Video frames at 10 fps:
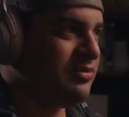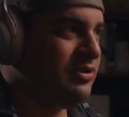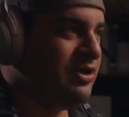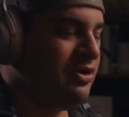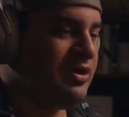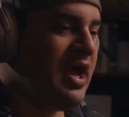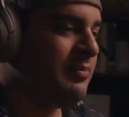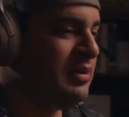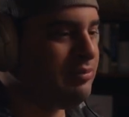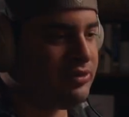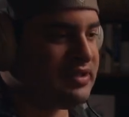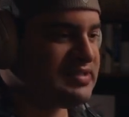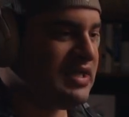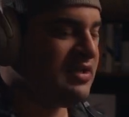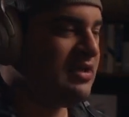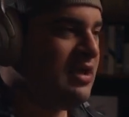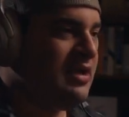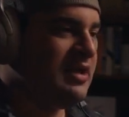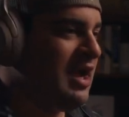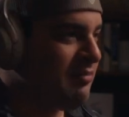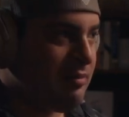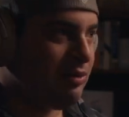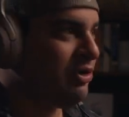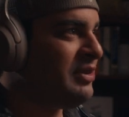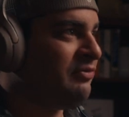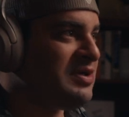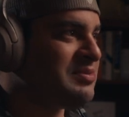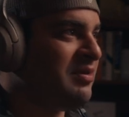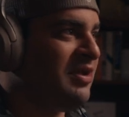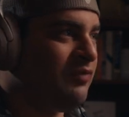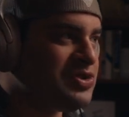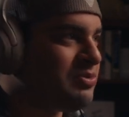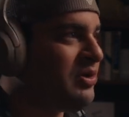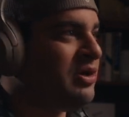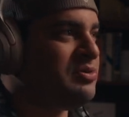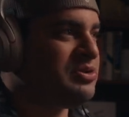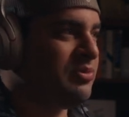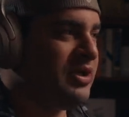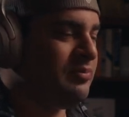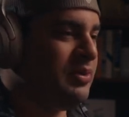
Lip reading: Yeah, people can say, yeah, I'm a Marine the rest of my life. Once a Marine, always a Marine.